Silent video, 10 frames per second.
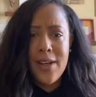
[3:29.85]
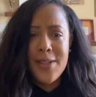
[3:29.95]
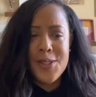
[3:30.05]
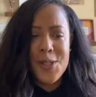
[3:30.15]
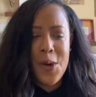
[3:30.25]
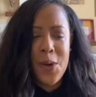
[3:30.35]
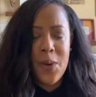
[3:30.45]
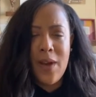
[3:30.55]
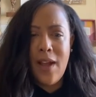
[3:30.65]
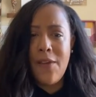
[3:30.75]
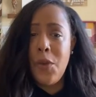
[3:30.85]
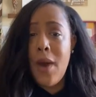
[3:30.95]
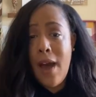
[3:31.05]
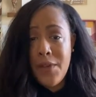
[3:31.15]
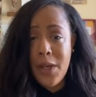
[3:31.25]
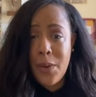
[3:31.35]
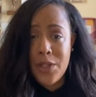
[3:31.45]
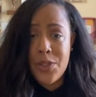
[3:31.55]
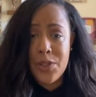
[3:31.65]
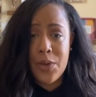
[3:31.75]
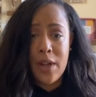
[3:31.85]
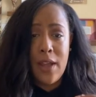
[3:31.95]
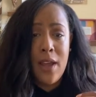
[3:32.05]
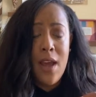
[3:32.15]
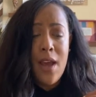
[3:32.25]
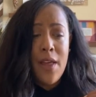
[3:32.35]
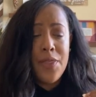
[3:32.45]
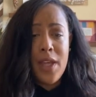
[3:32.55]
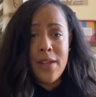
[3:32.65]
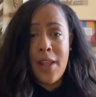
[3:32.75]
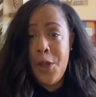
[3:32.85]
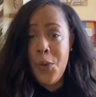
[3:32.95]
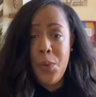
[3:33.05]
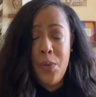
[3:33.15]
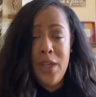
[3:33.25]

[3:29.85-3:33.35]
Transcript: So if you have any questions or anything that you